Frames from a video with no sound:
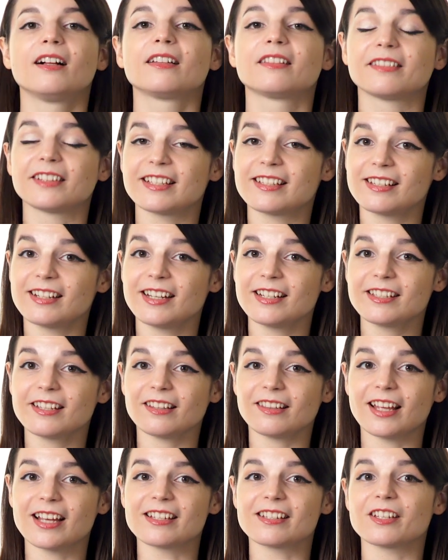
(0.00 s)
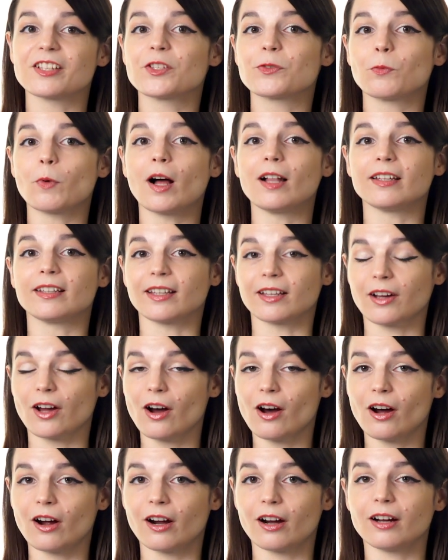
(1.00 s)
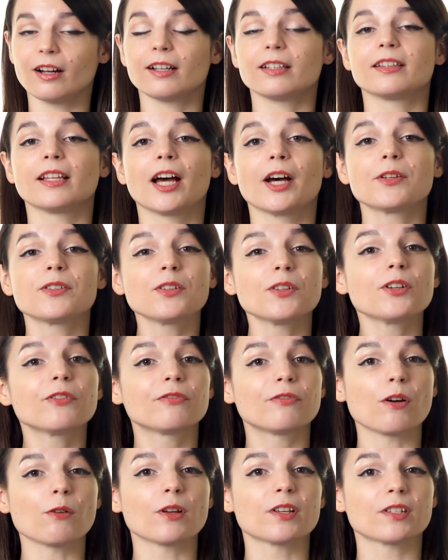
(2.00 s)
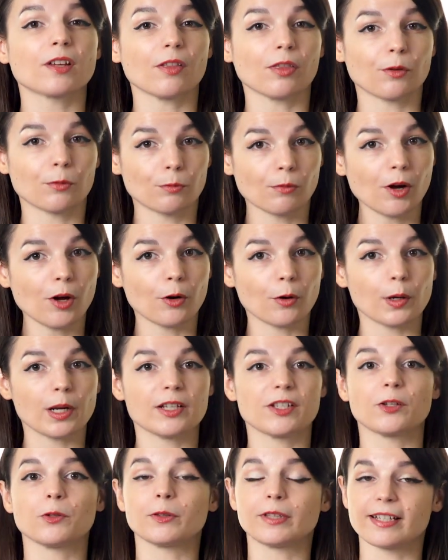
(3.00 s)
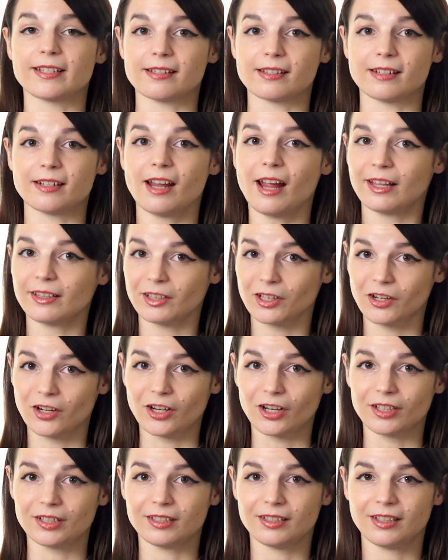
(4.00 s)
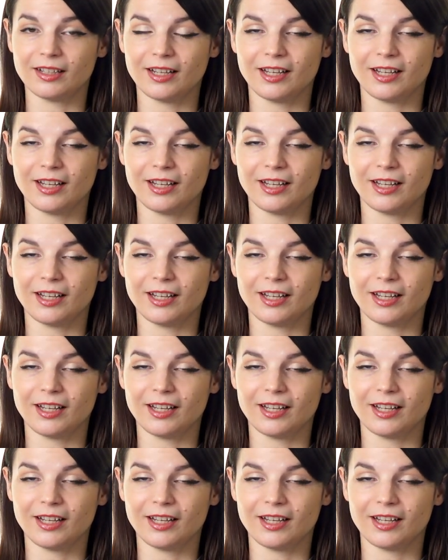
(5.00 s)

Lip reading: Listening to lessons while in the car allows you to focus on the road as you listen and learn.